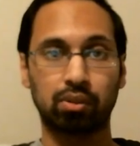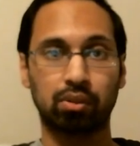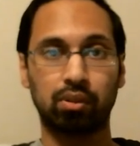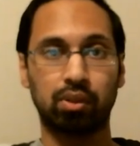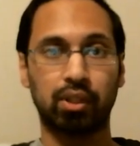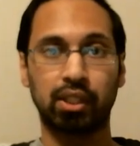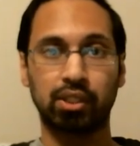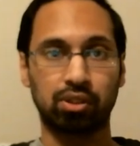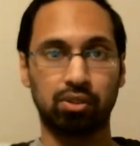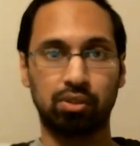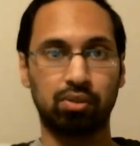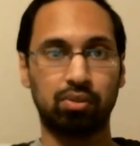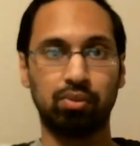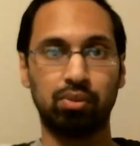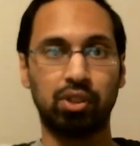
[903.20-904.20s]
that's a
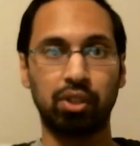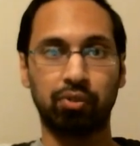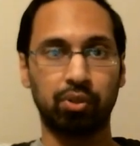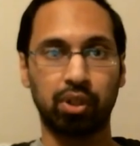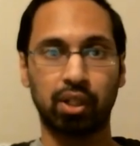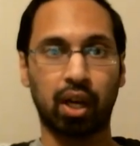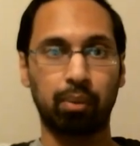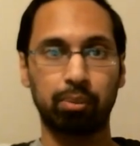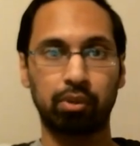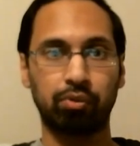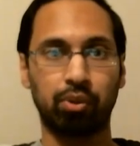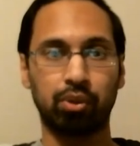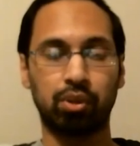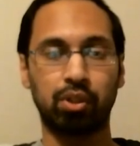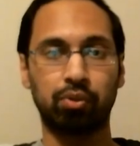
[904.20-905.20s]
different topic
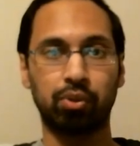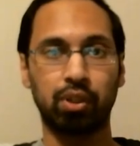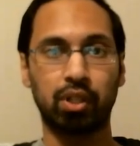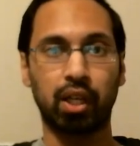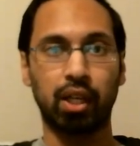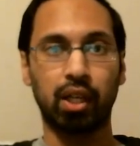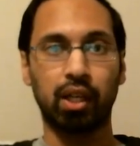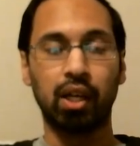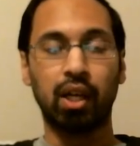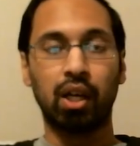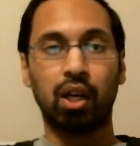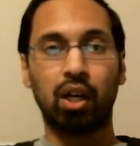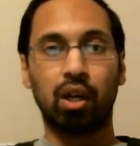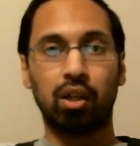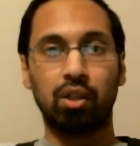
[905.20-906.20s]
for a different day.
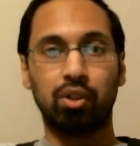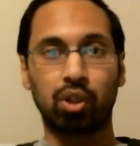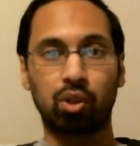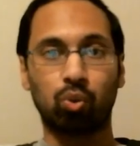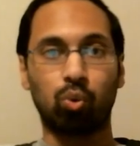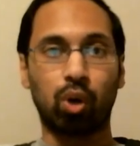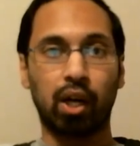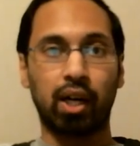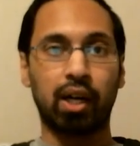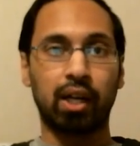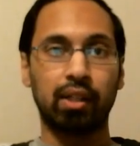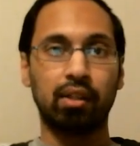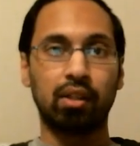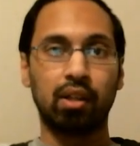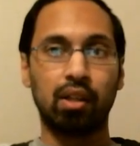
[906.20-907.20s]
The
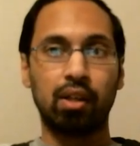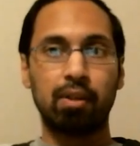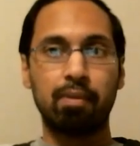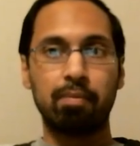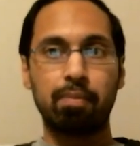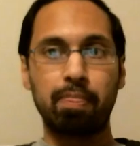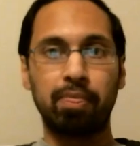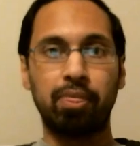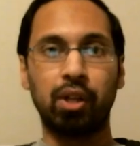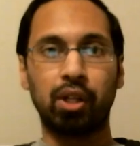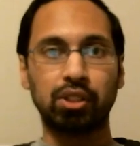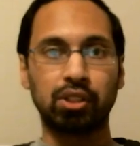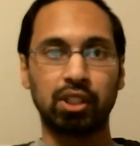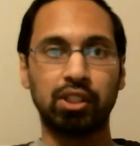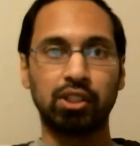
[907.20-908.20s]
Quran
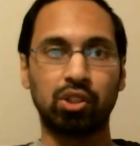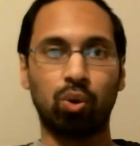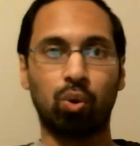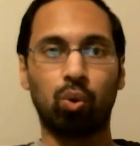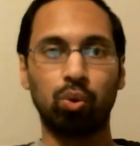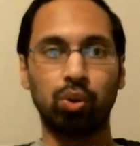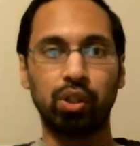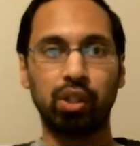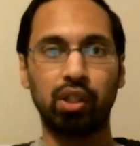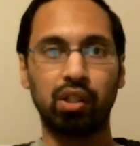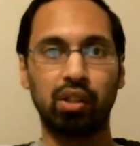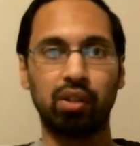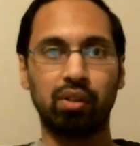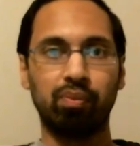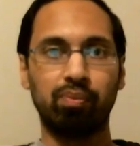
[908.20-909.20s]
is the
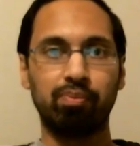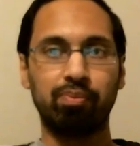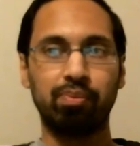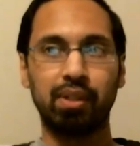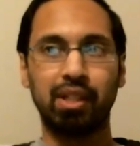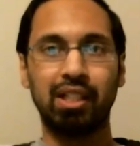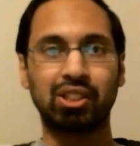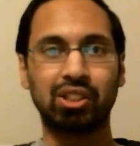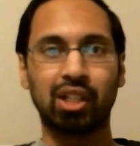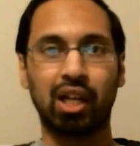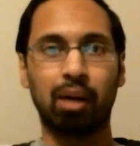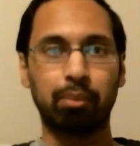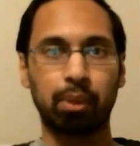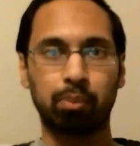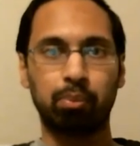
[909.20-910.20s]
only
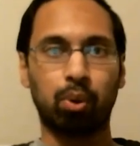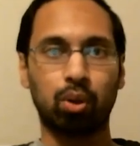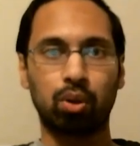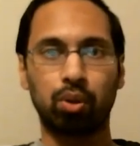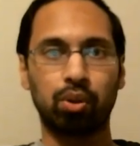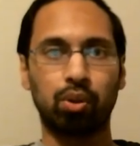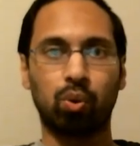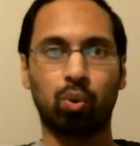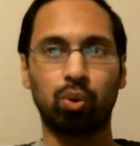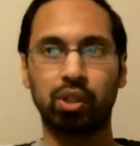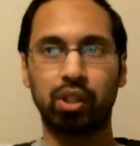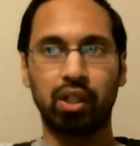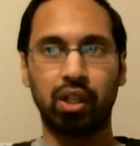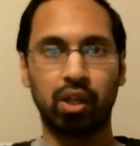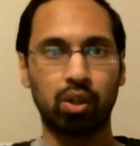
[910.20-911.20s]
Islamic book or the
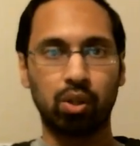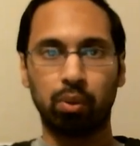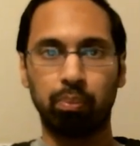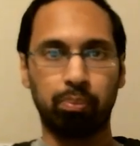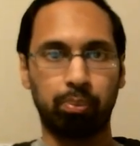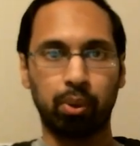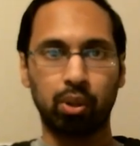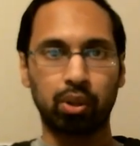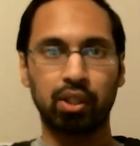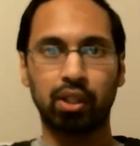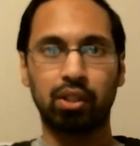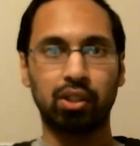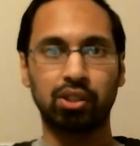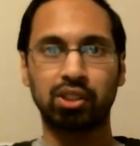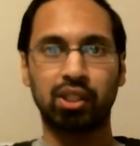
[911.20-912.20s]
only Arab book
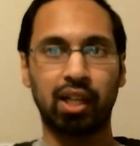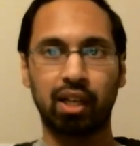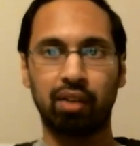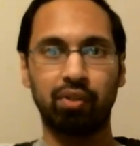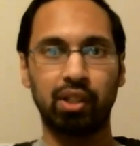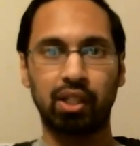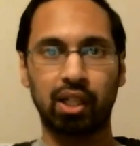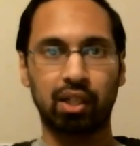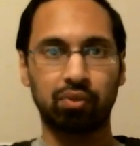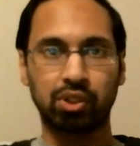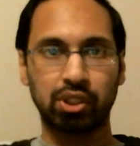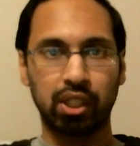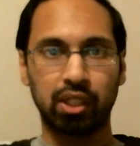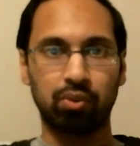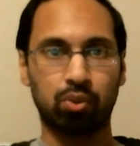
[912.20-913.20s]
that doesn't have any kind of
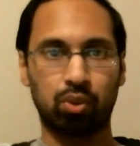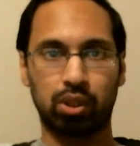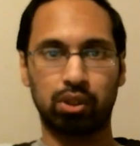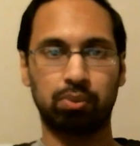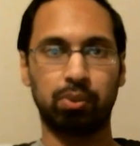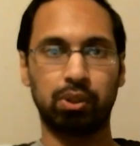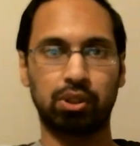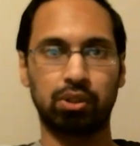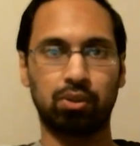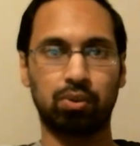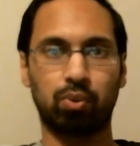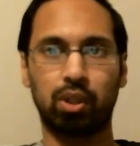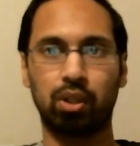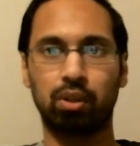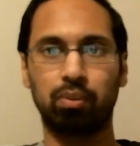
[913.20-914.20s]
chain of transmission,
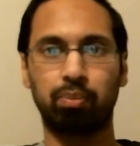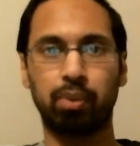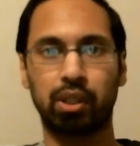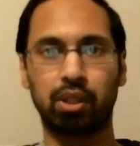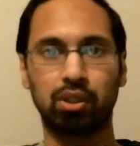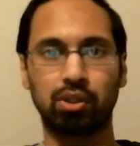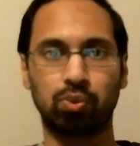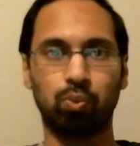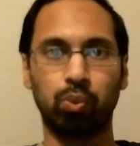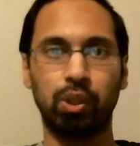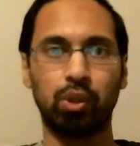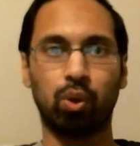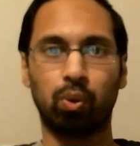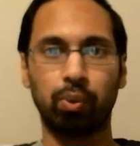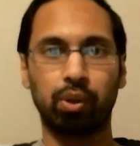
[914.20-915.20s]
right? Because we
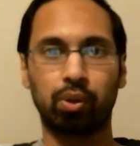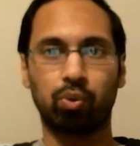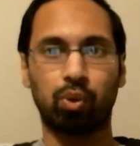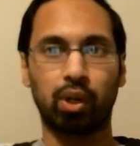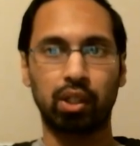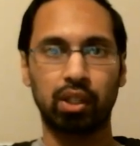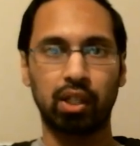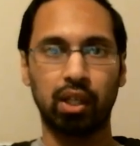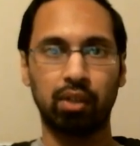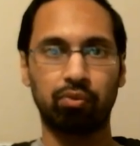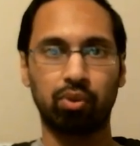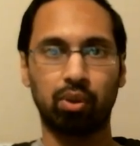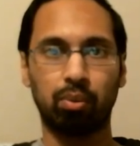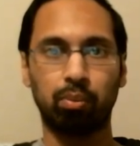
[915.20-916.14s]
know where the Quran came from.